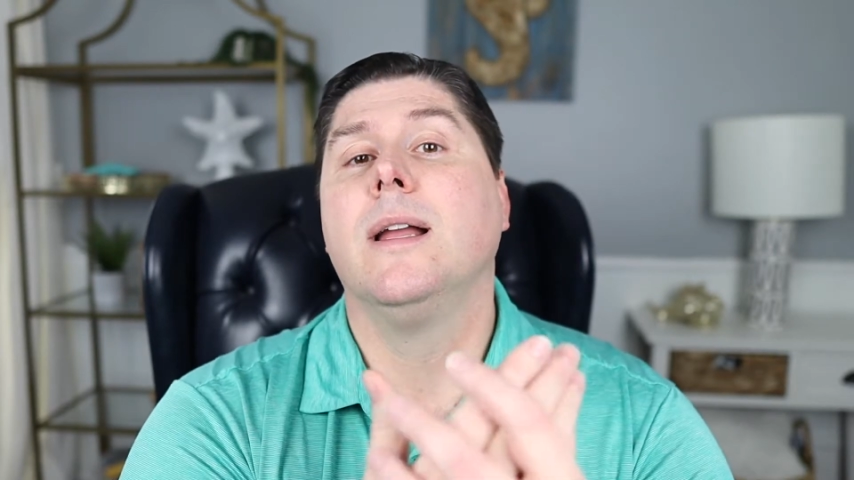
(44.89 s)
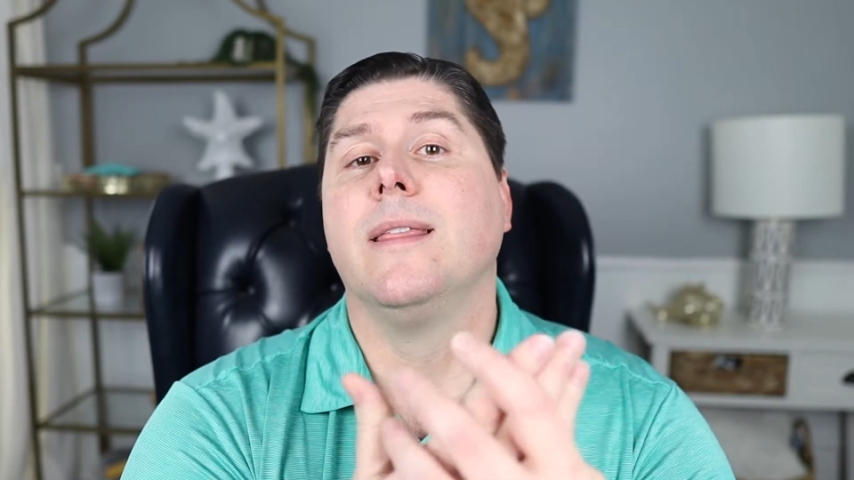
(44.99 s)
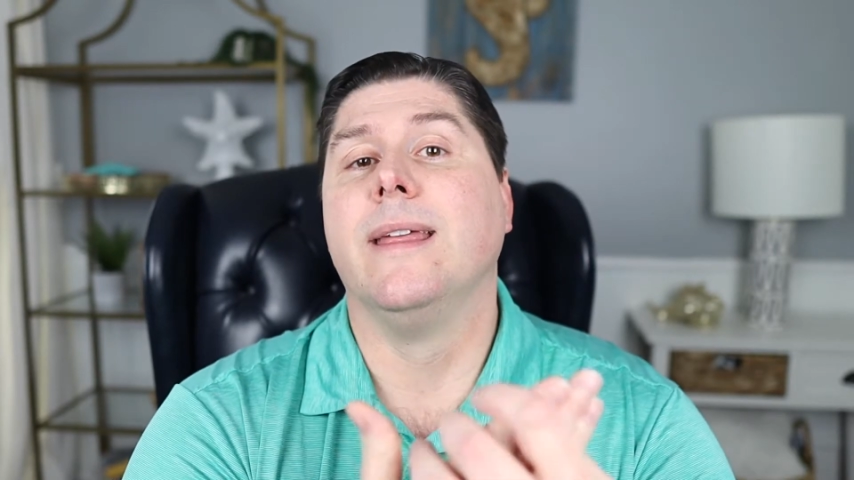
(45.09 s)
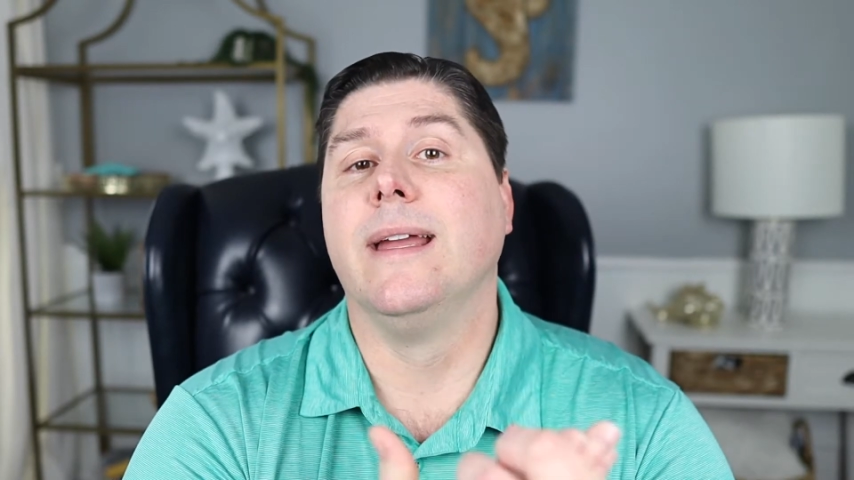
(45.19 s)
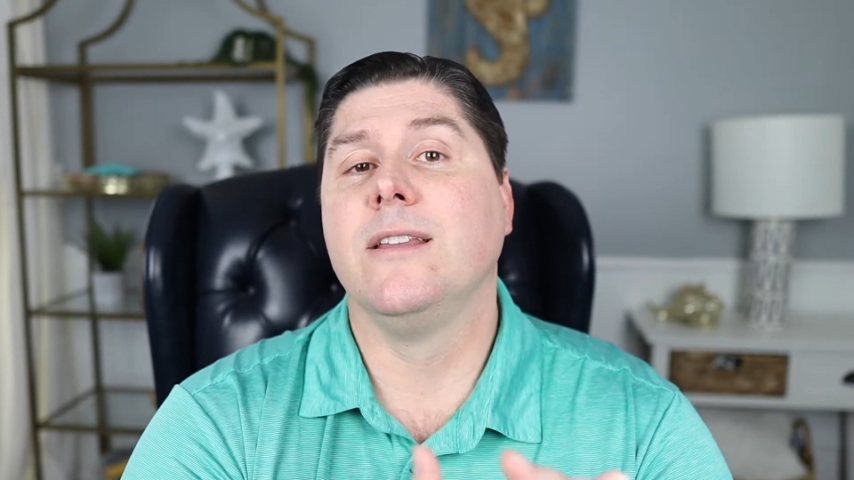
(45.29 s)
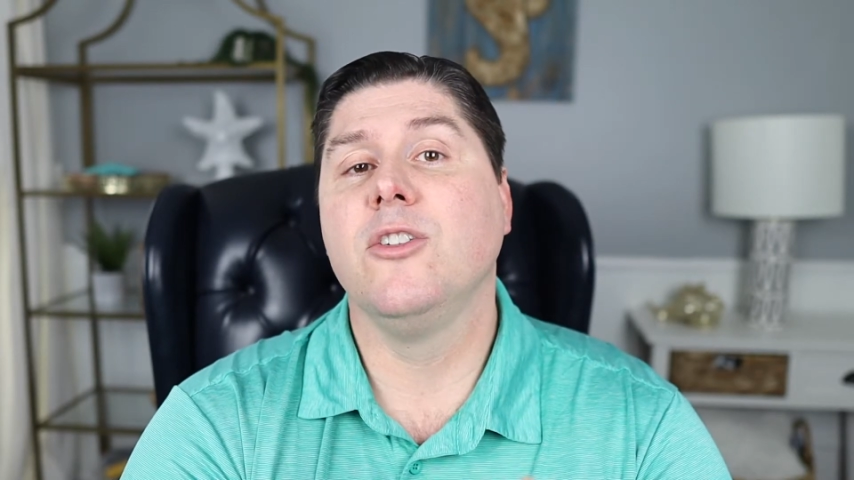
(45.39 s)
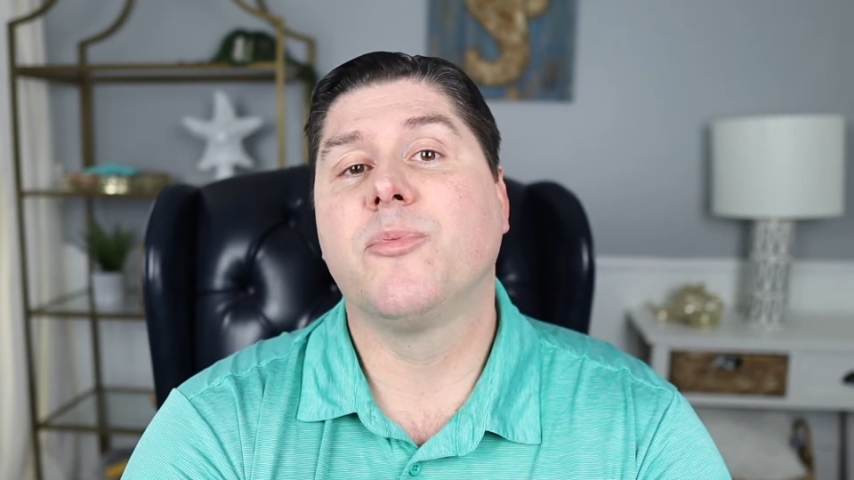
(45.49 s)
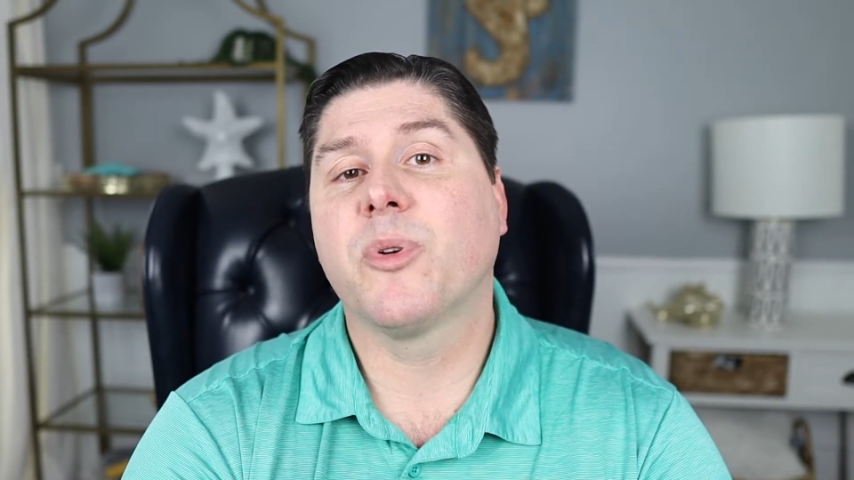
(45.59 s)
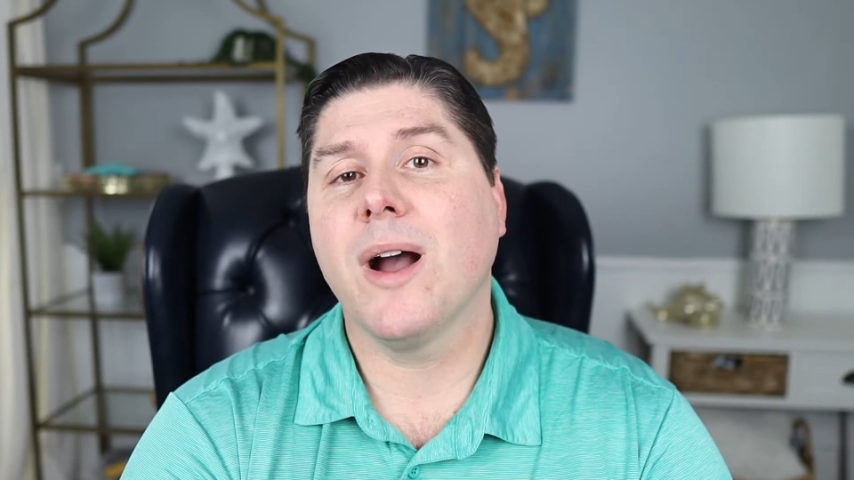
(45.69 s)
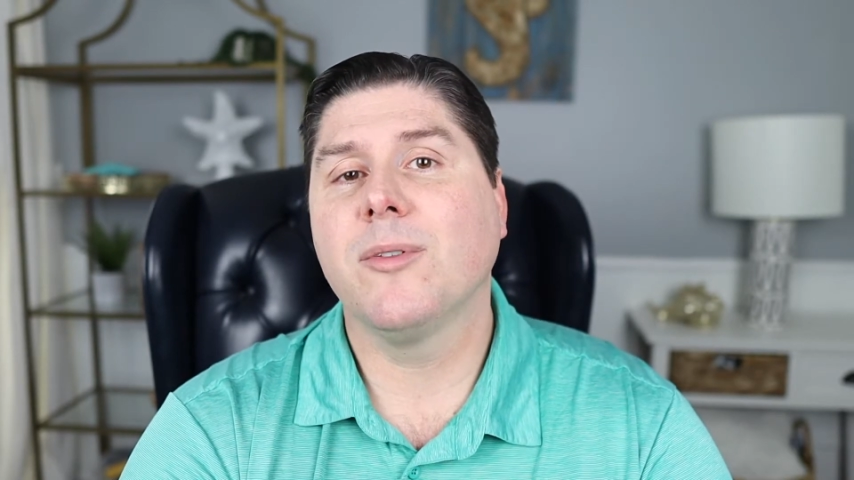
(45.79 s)
then you've
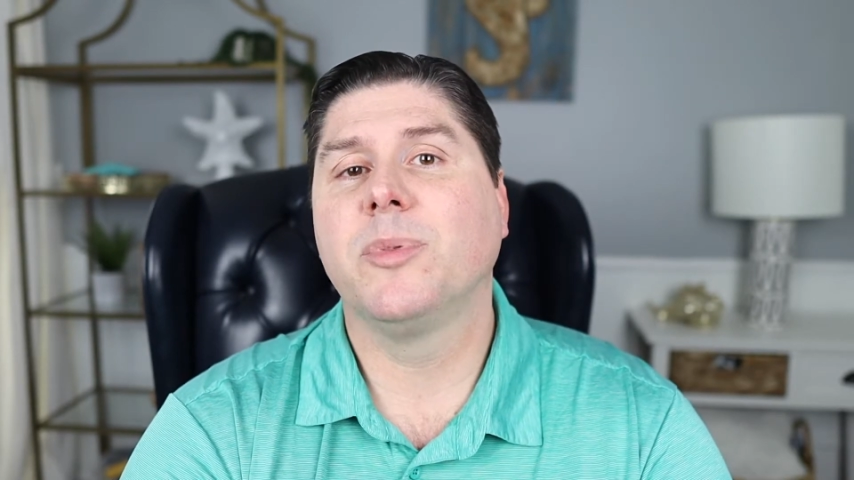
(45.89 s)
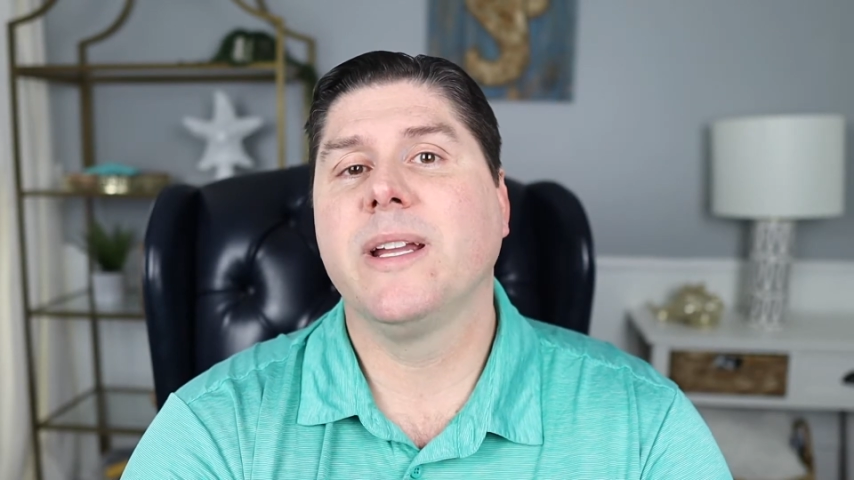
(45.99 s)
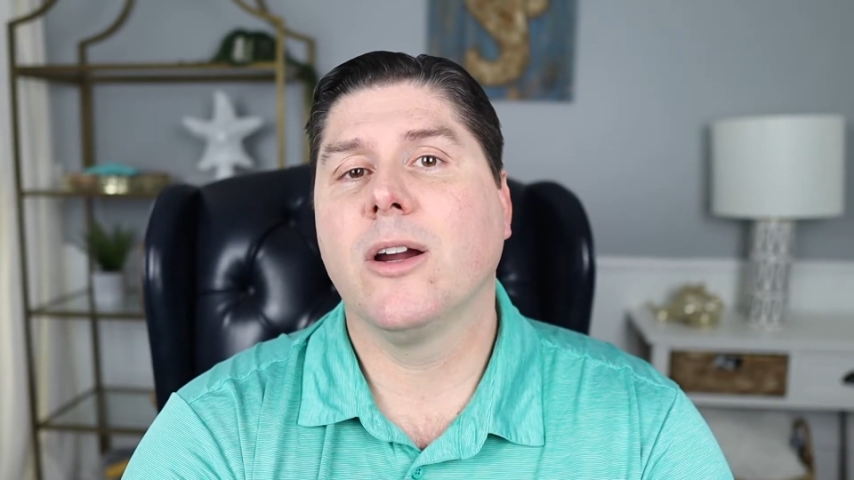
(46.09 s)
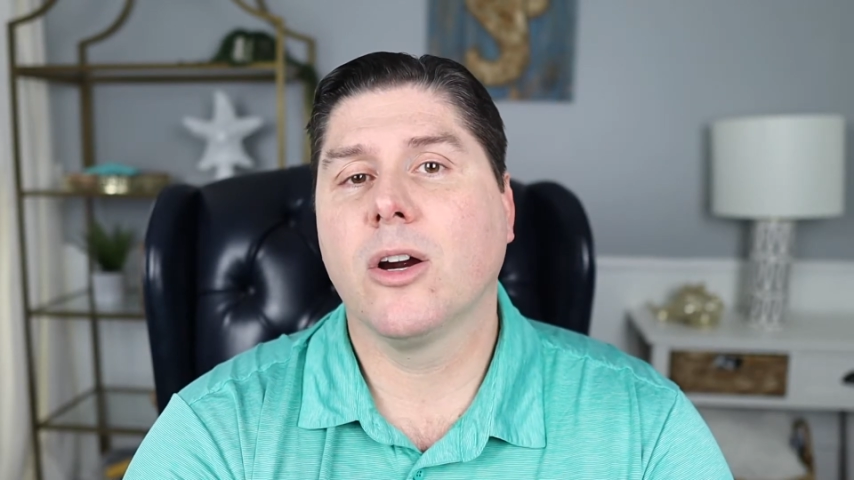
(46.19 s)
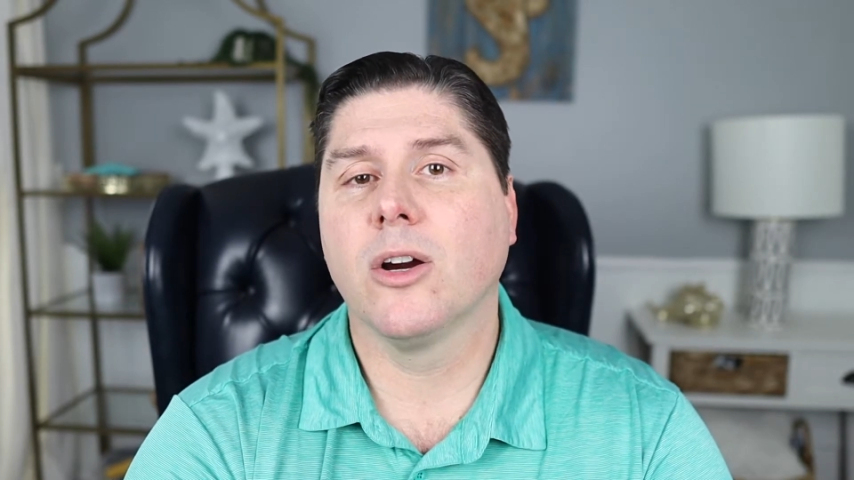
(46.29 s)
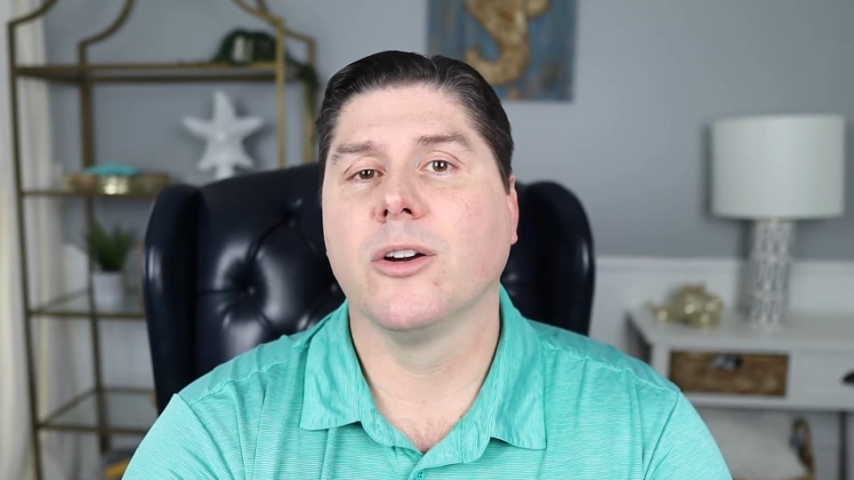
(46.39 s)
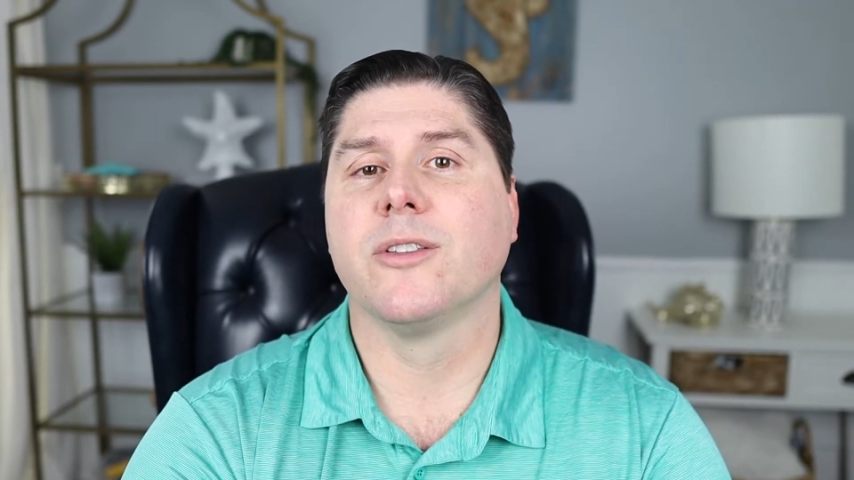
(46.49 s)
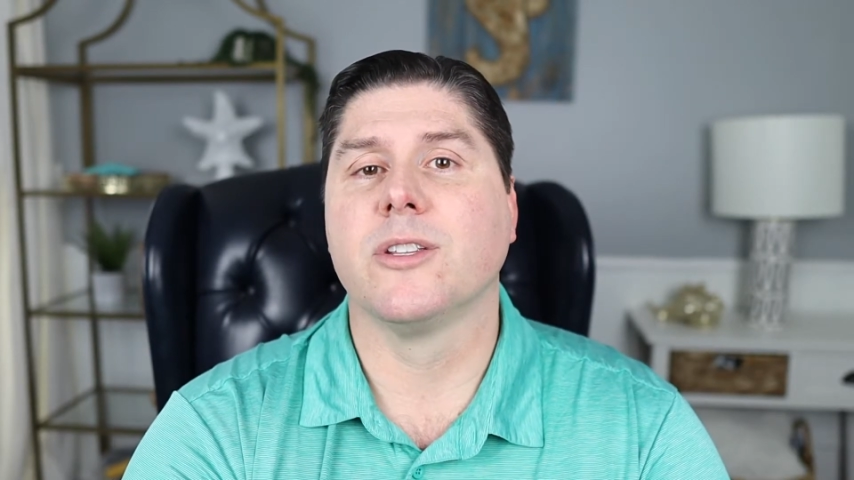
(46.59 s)
probably heard the